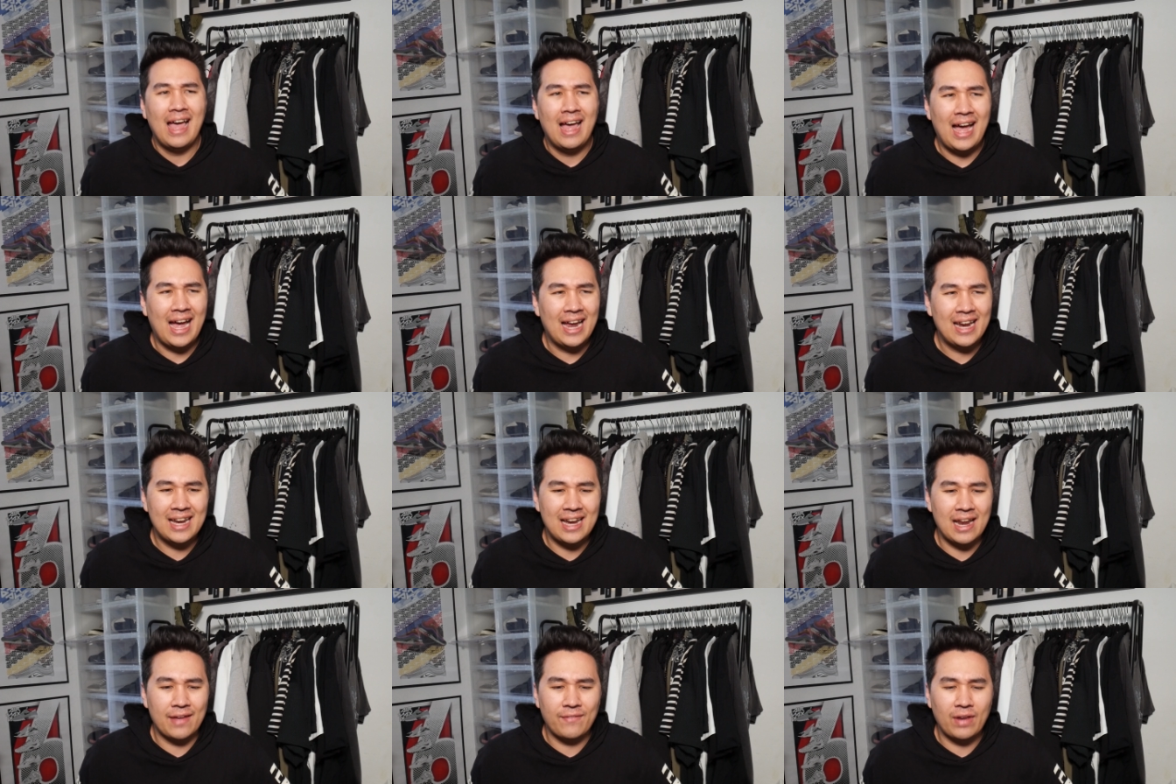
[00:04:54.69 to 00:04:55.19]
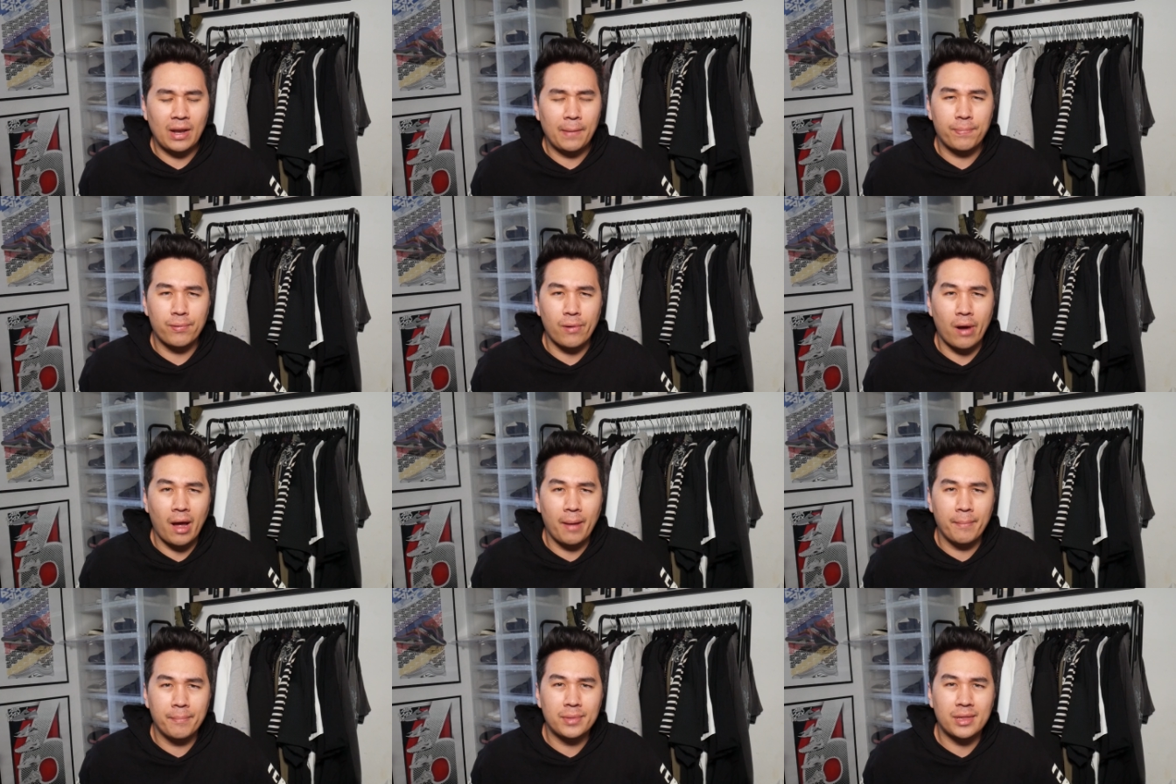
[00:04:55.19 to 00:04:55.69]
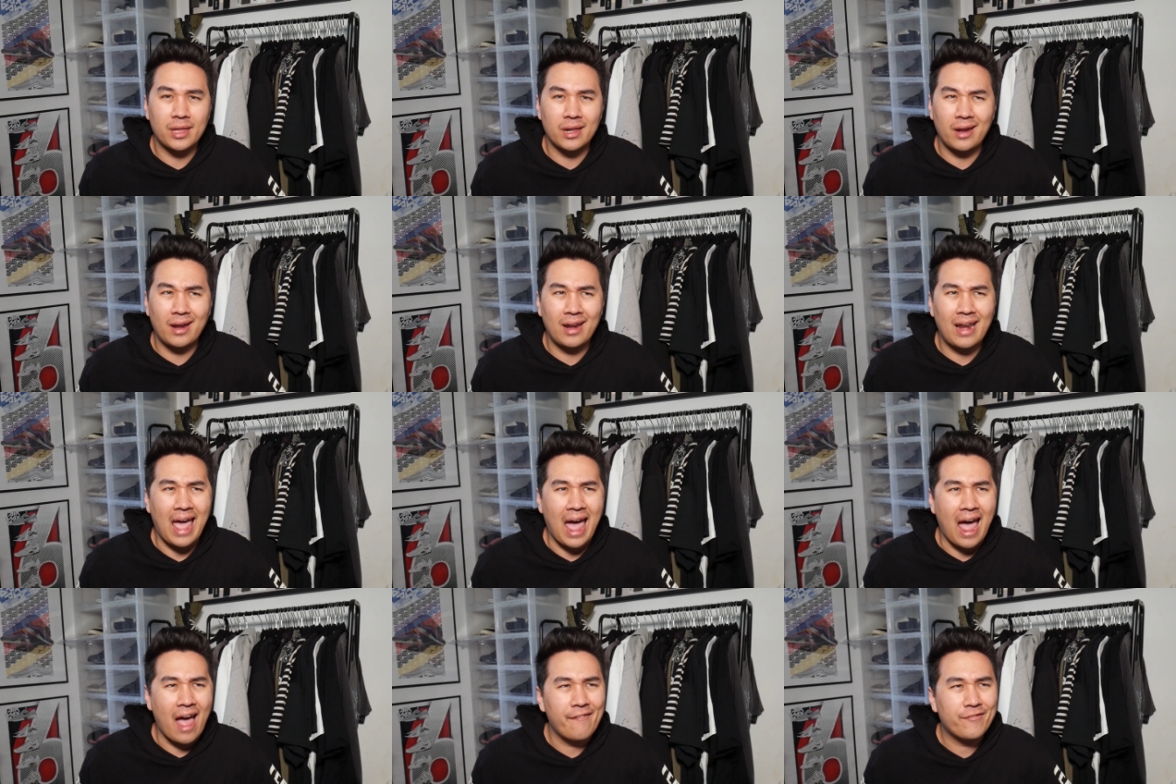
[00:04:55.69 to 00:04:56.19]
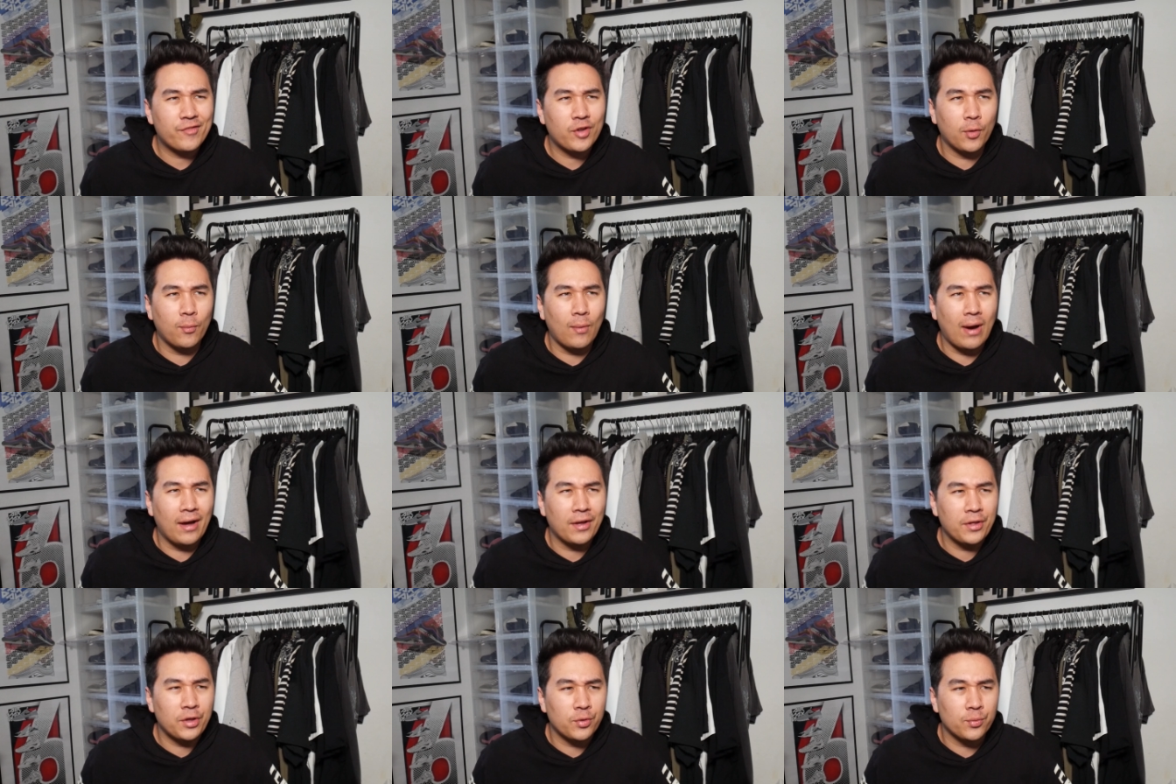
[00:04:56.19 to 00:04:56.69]
I didn't have any problems, and then after a
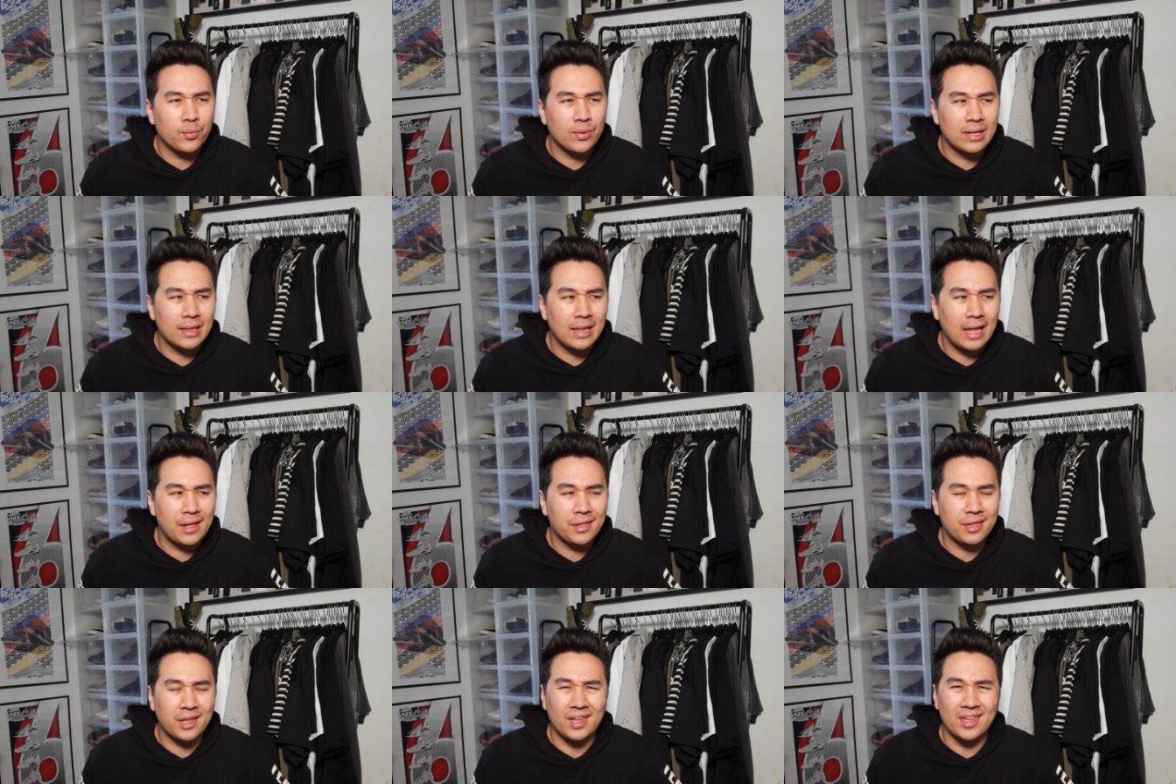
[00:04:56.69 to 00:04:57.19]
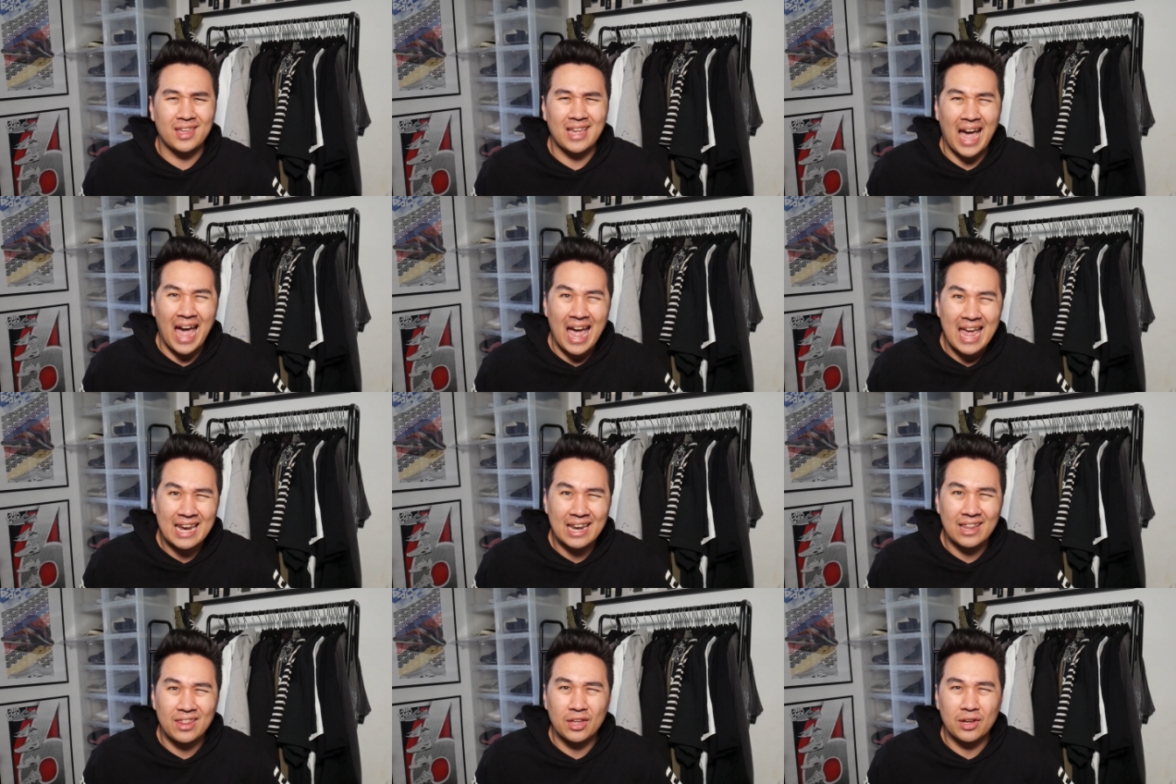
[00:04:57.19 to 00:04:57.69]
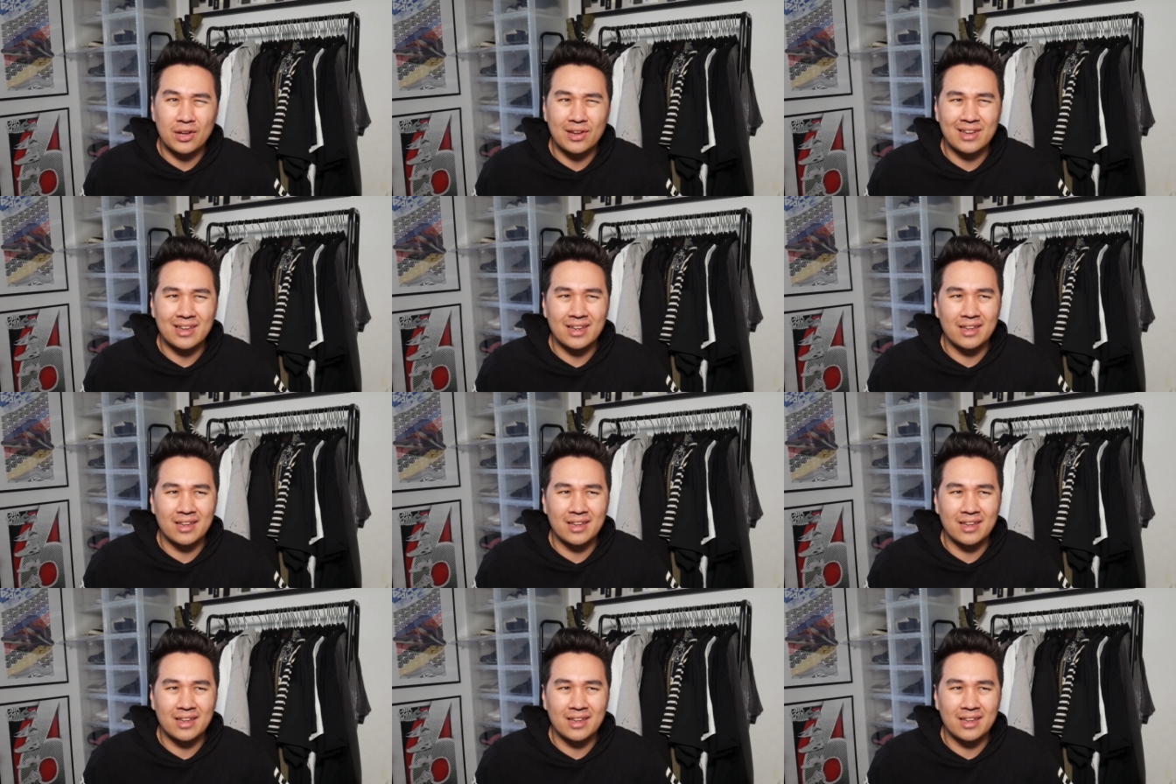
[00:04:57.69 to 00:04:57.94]
while you realize that you kind of look